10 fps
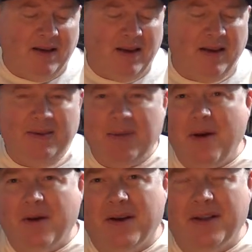In
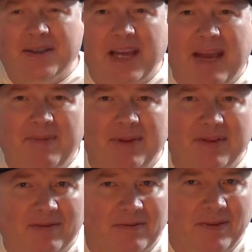America, this game
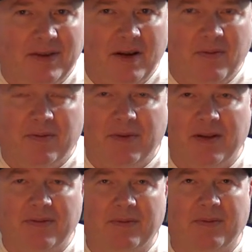is, you know,
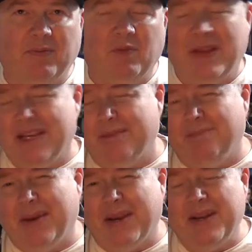released
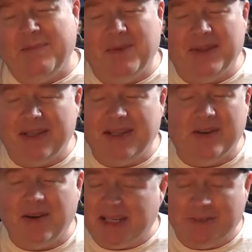in bigger numbers and it's
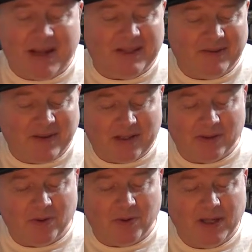not expensive at
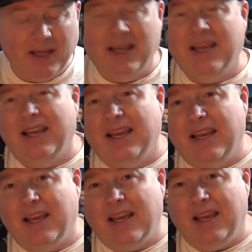all.
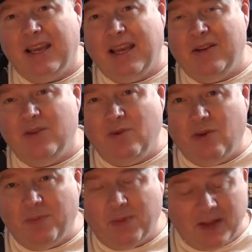In Europe